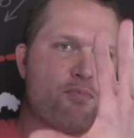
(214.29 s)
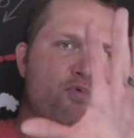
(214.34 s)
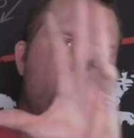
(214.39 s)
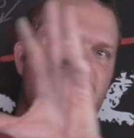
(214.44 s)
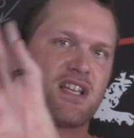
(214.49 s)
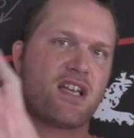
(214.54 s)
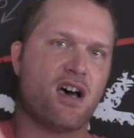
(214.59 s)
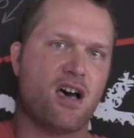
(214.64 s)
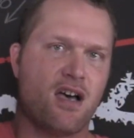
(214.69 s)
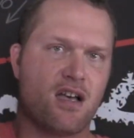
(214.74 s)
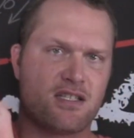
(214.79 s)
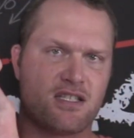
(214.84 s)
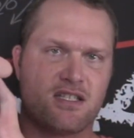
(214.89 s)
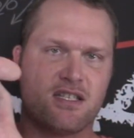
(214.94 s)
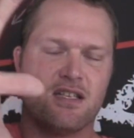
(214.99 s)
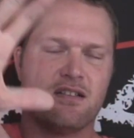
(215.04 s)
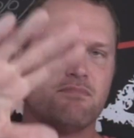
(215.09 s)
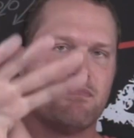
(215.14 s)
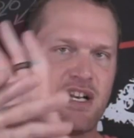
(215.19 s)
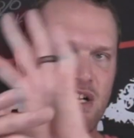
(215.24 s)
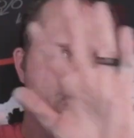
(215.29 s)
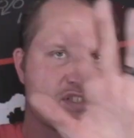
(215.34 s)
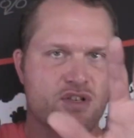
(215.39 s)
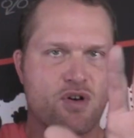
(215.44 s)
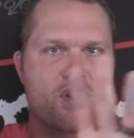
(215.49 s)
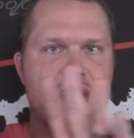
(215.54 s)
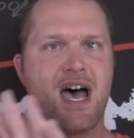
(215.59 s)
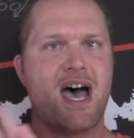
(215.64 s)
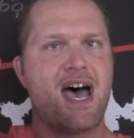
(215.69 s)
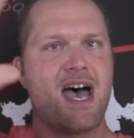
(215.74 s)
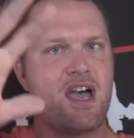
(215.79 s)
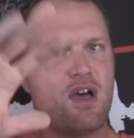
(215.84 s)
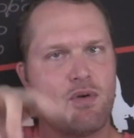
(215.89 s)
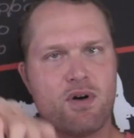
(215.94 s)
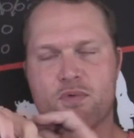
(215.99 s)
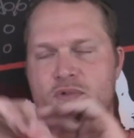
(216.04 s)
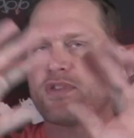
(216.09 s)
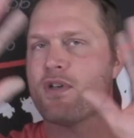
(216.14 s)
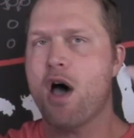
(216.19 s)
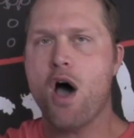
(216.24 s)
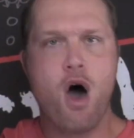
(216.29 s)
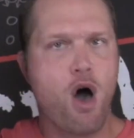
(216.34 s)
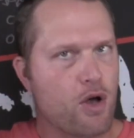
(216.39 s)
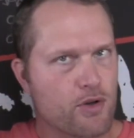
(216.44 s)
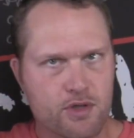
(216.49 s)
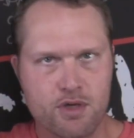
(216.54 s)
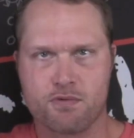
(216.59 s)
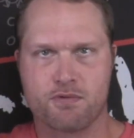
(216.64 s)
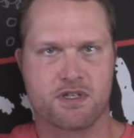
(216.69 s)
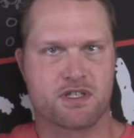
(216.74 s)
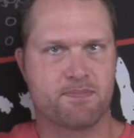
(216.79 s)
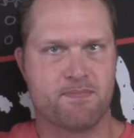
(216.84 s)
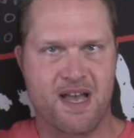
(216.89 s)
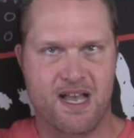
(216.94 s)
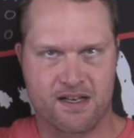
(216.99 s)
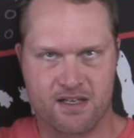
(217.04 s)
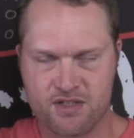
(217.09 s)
Wisconsin, Minnesota, Iowa, with all due respect,